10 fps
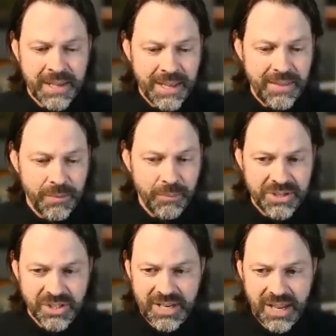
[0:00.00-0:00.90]
And then
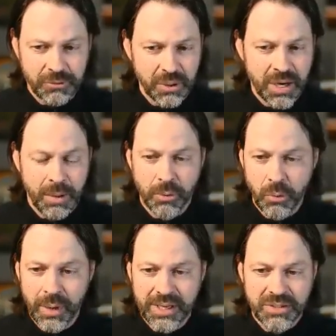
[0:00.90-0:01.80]
just after a couple
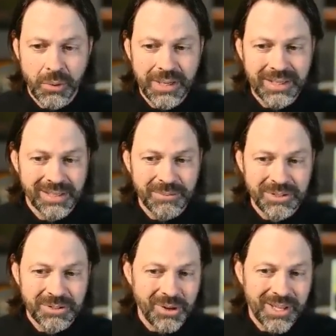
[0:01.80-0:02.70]
quick tweaks, I mean,
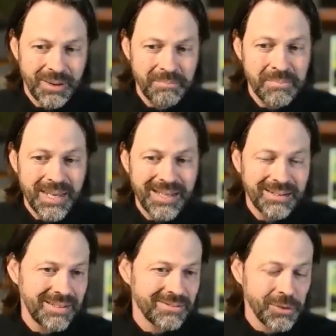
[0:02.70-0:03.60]
you're talking a
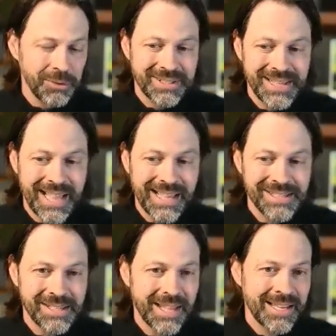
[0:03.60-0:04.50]
minute, thirty
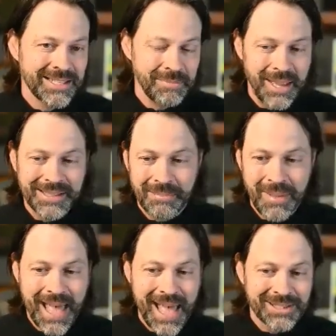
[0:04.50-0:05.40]
seconds to make the
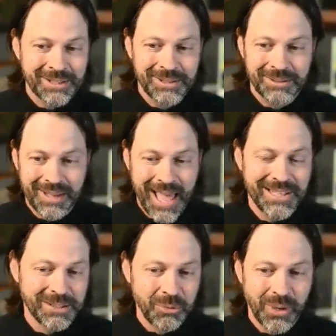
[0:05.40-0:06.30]
mask,
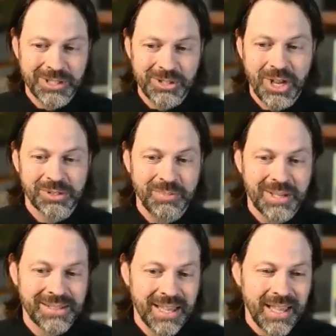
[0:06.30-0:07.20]
add some quick
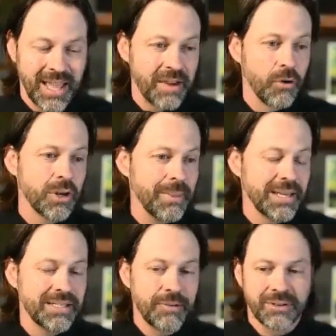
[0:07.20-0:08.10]
adjustments, and I've already
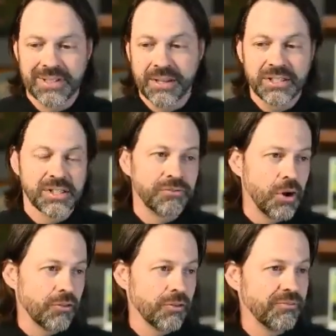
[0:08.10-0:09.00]
made a difference. Now this is
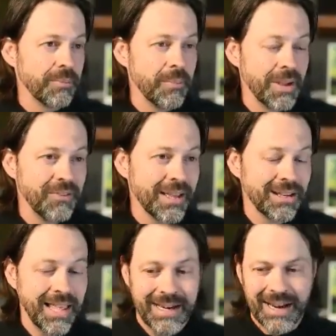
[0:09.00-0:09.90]
far from my
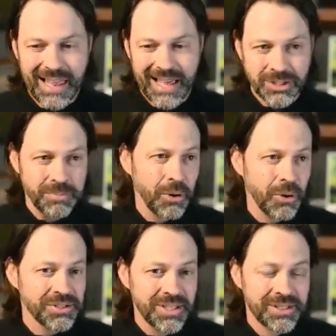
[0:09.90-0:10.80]
final edit. I'll actually
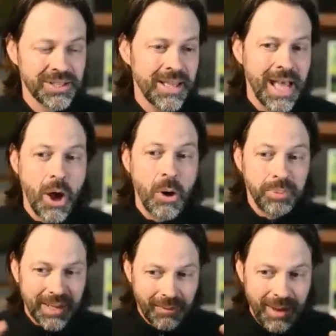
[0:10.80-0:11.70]
pause this. I'll
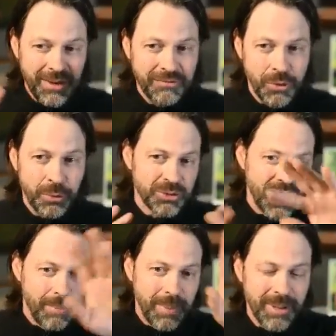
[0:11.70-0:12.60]
play around in
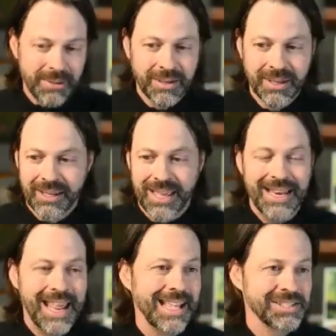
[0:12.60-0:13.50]
Photoshop. I'm going to
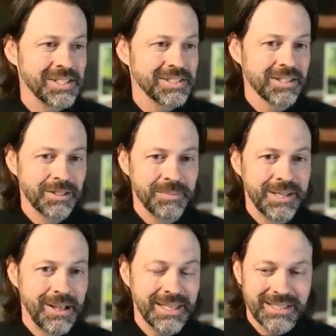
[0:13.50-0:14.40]
enhance this a little bit.
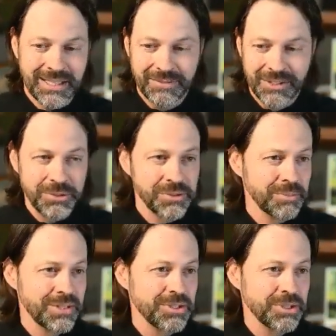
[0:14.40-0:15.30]
I'll like even do
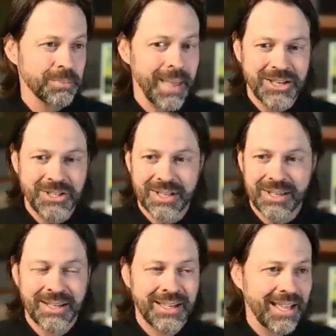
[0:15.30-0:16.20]
some digital
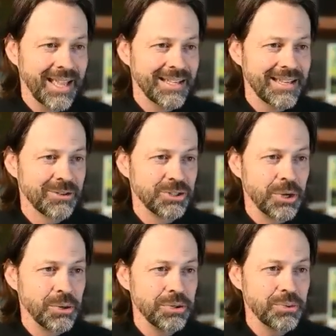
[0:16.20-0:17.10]
magic. And I'll
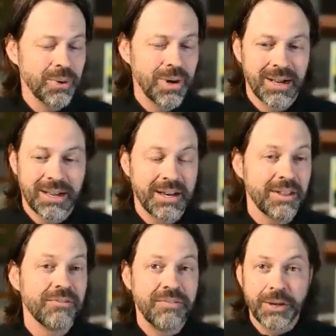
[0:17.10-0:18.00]
show you uh, kind
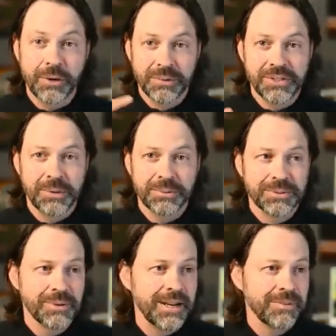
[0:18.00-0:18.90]
of the final result
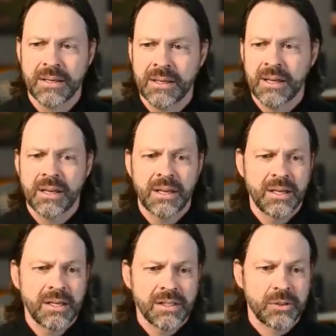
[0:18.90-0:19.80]
right this.
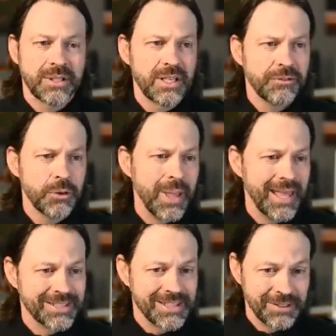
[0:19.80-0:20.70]
So I did a few
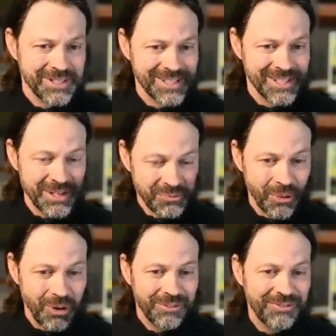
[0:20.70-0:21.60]
edits. Now this is the
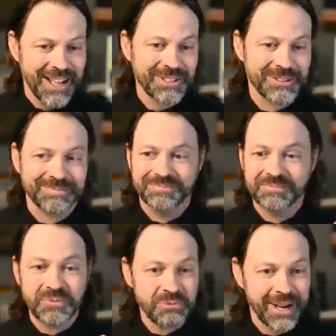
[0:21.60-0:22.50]
raw file
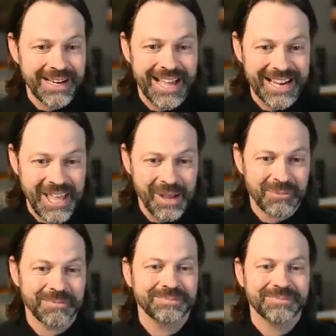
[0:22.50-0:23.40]
right out of
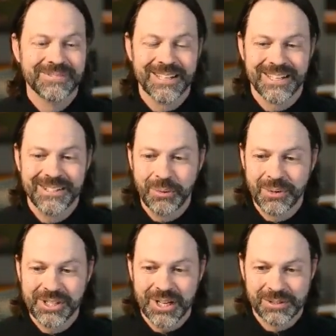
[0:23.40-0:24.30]
camera. Uh, no
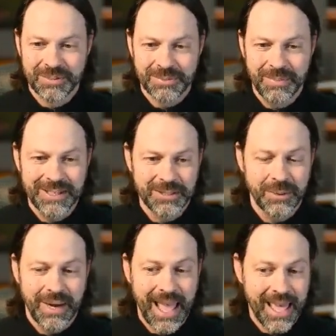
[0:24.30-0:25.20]
adjustments made to
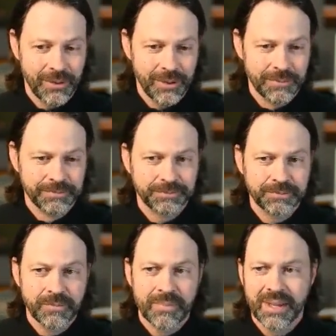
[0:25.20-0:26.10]
it at all.
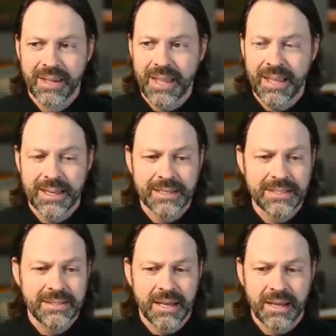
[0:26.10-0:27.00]

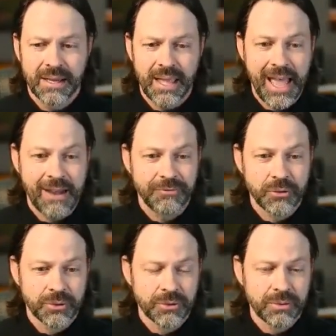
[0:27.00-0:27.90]
And
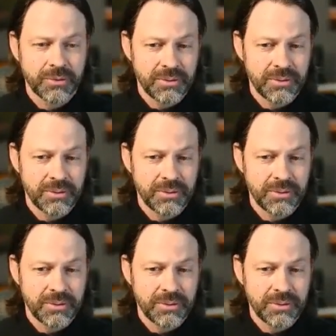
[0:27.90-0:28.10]
after